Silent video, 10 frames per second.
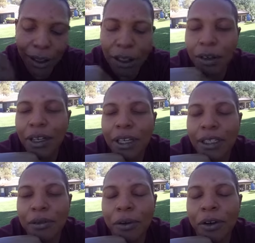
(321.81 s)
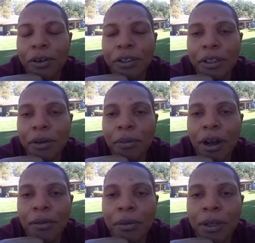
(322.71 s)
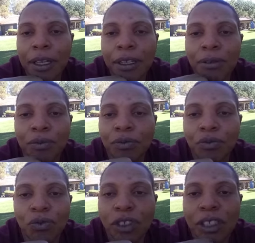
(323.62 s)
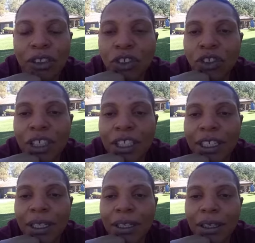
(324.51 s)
I got some arteries that are probably constricted.